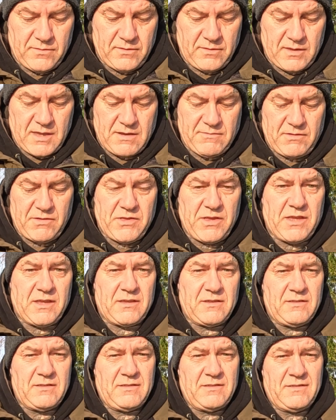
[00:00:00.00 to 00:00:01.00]

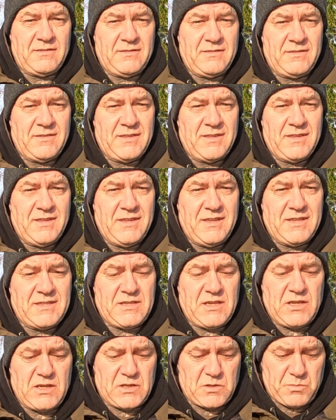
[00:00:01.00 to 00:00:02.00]
everything is
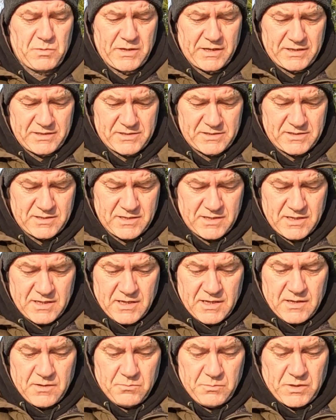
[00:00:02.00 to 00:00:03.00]
in its place,
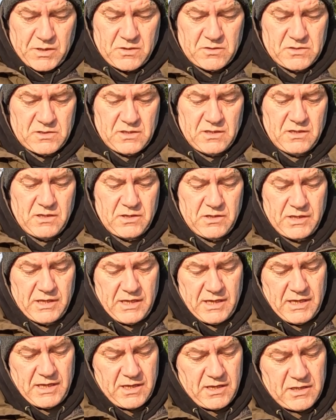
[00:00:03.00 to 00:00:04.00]
because
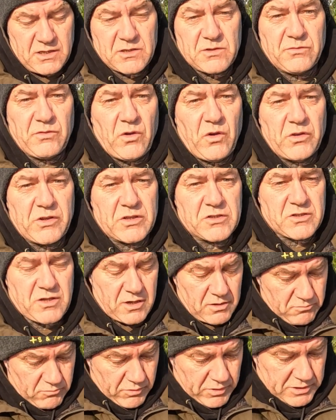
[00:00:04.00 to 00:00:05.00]
the dividers
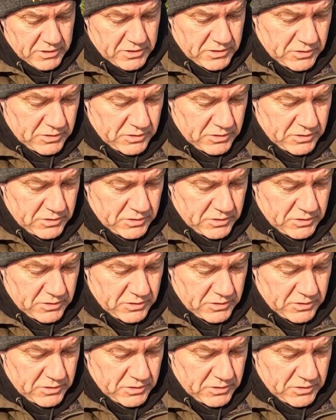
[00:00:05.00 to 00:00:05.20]
go right to the